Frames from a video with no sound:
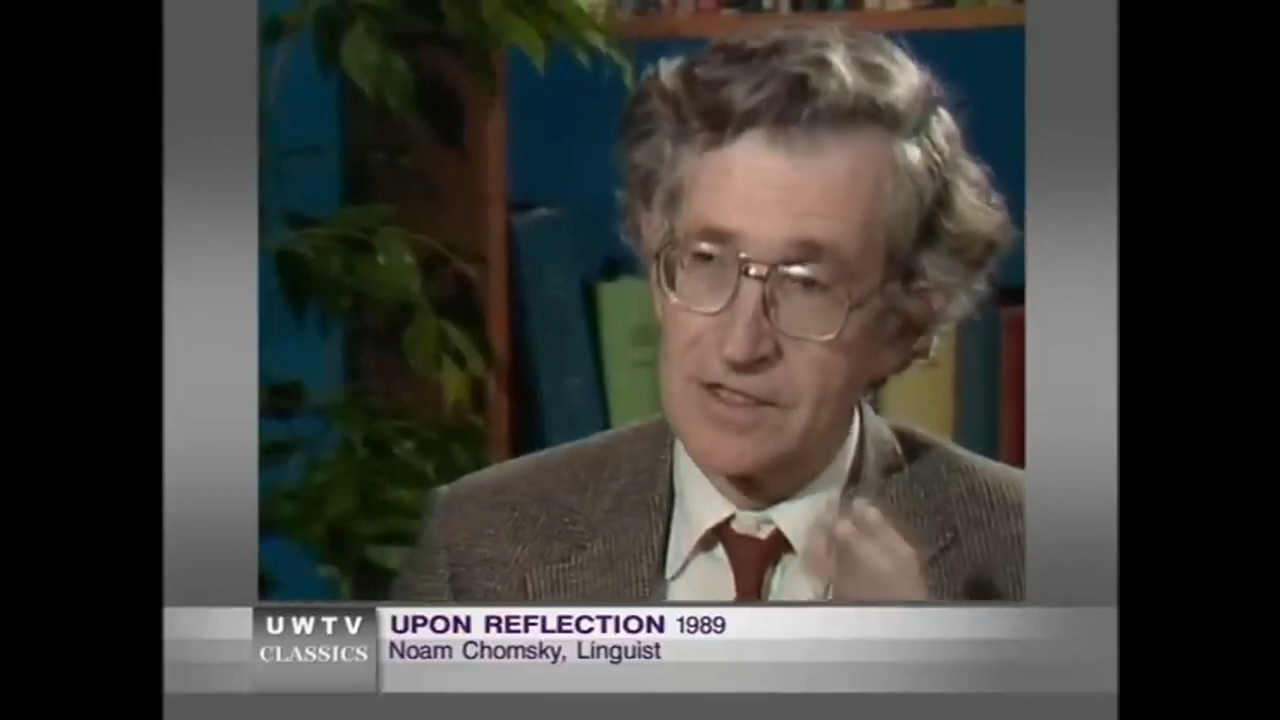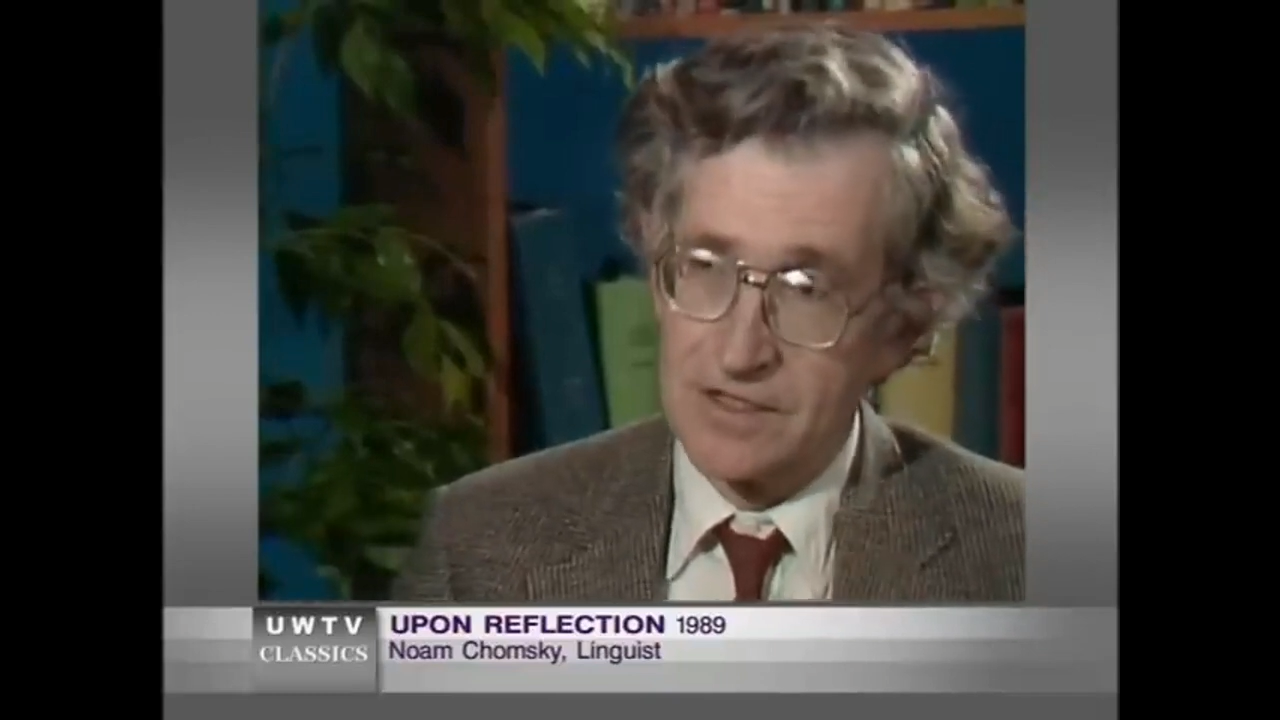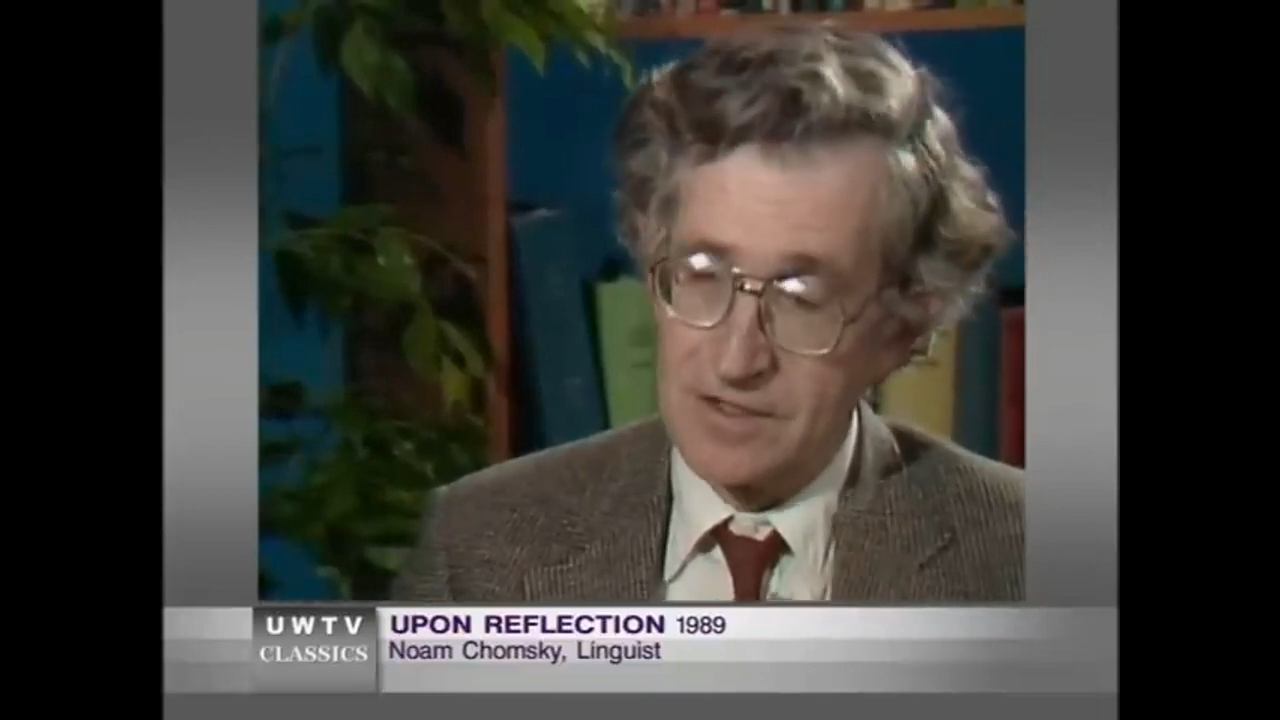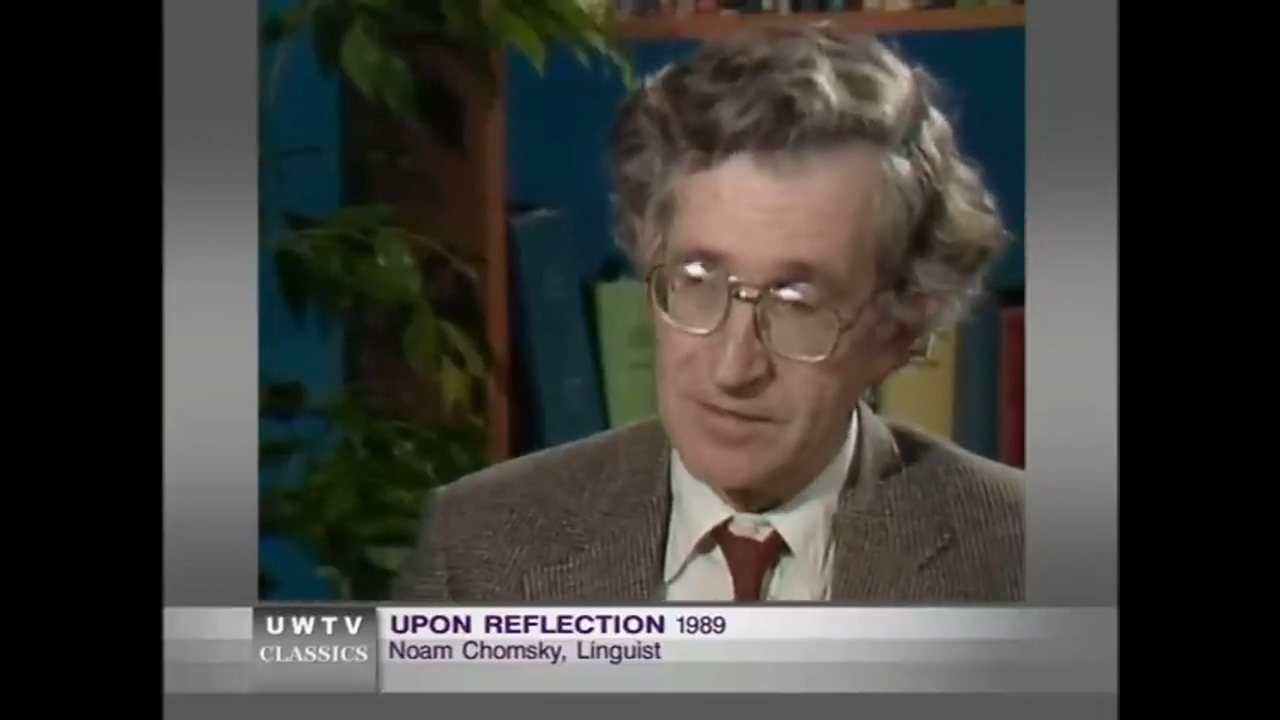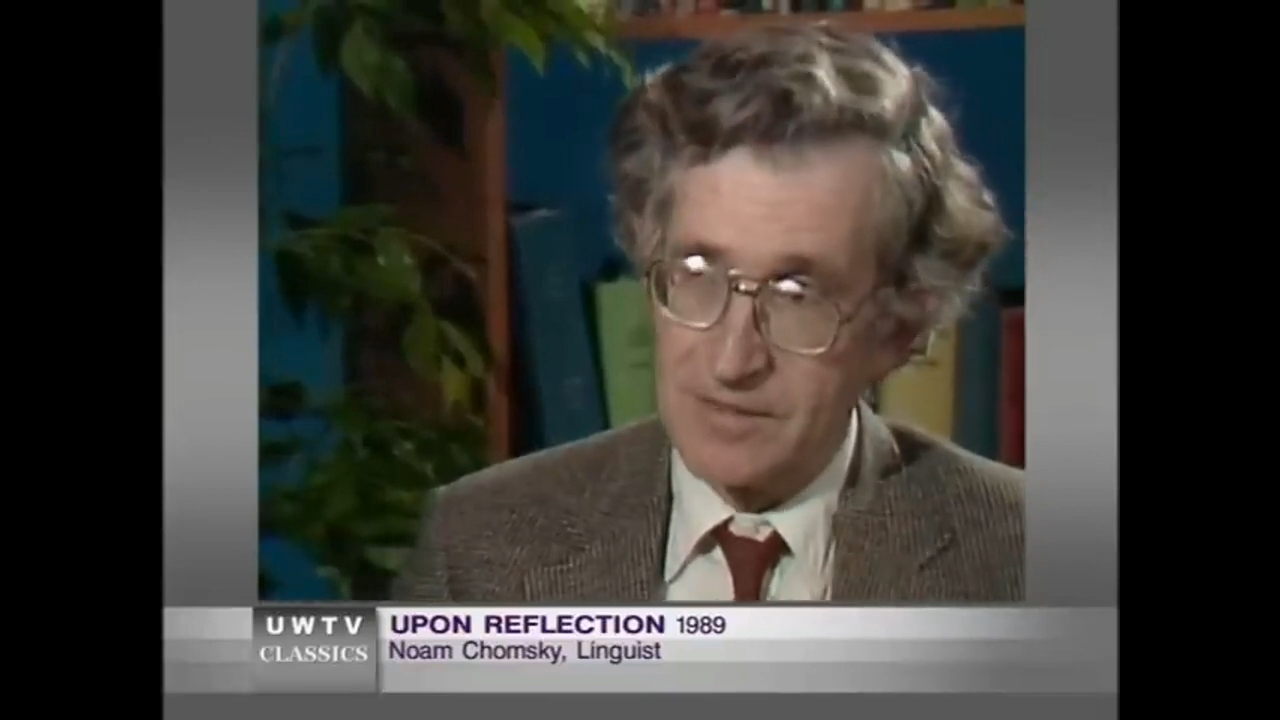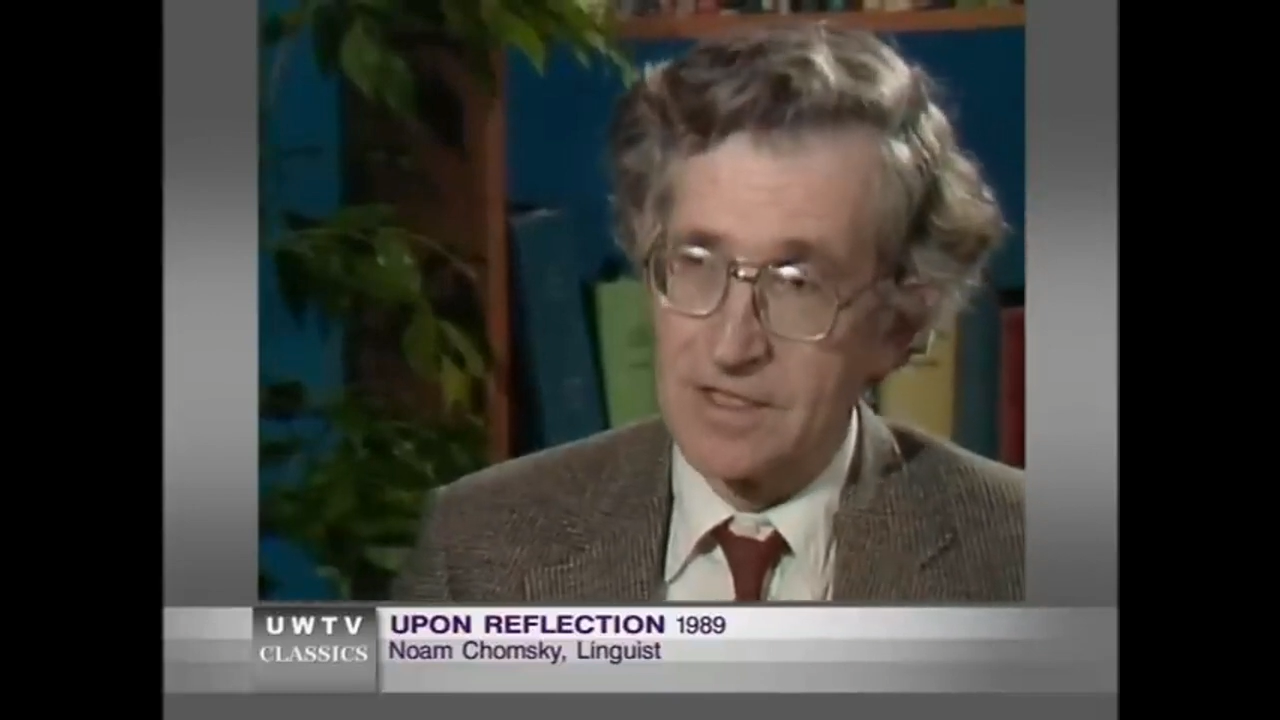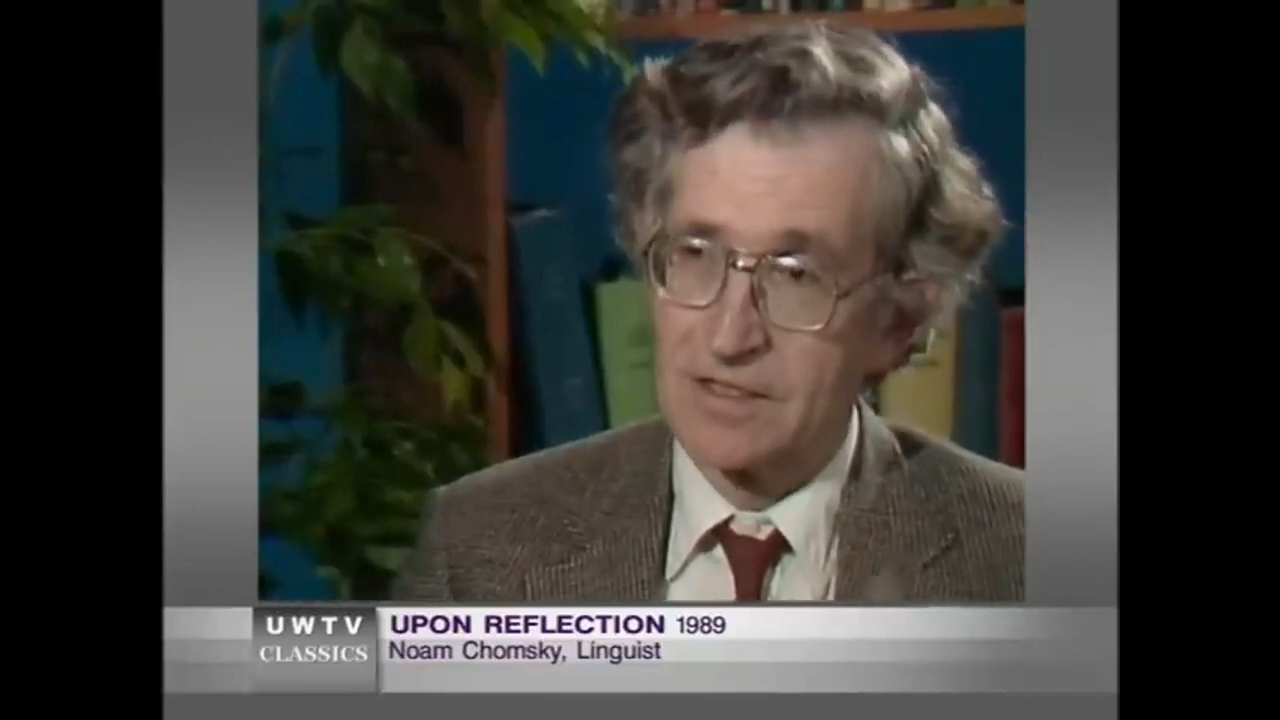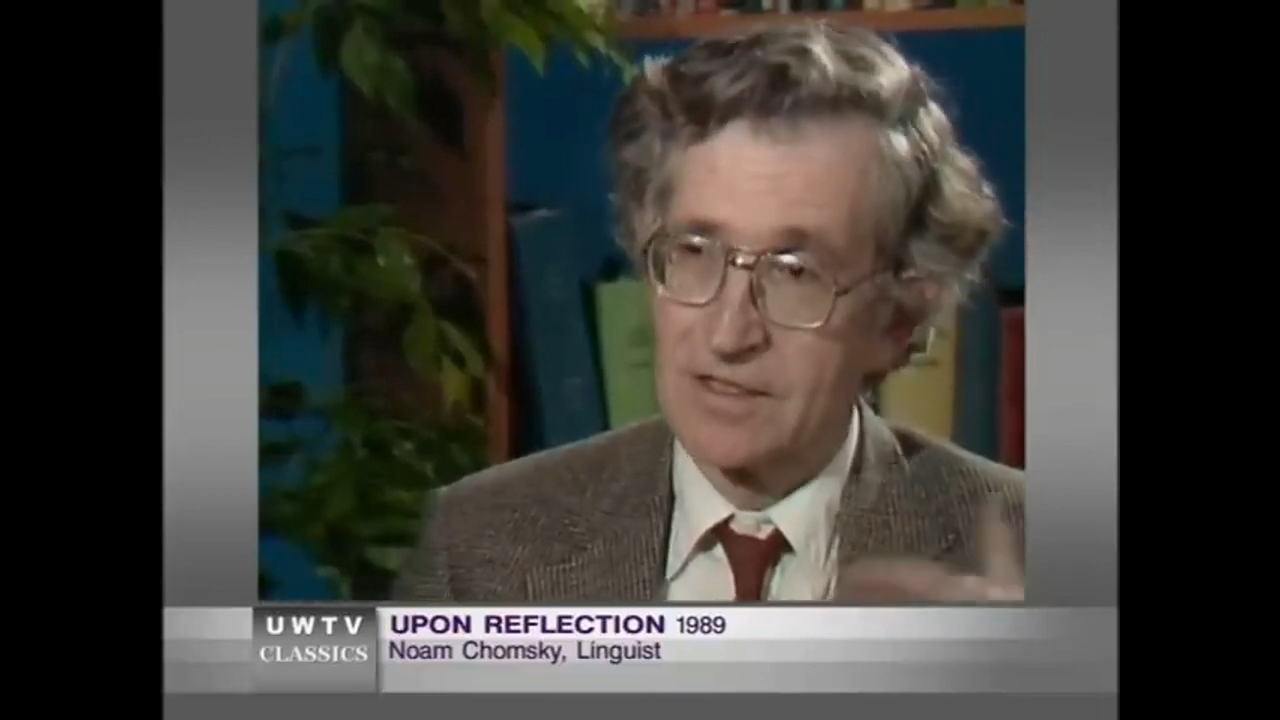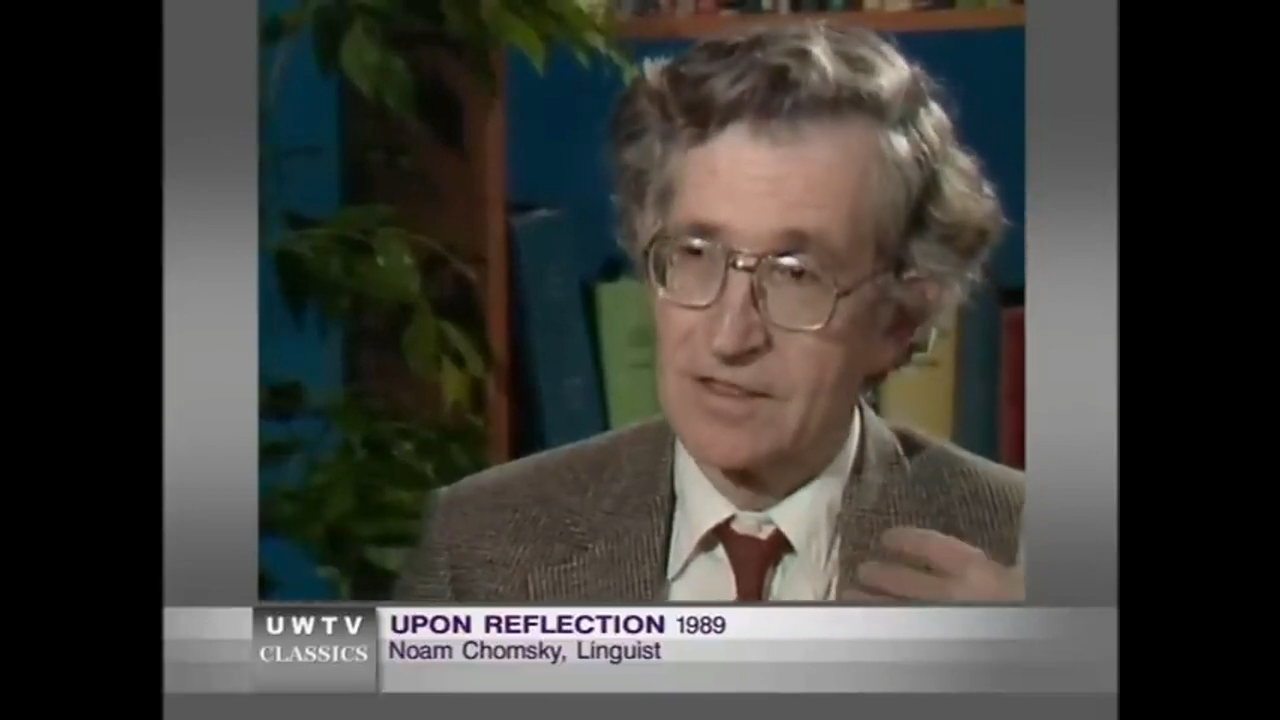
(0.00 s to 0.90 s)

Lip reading: system that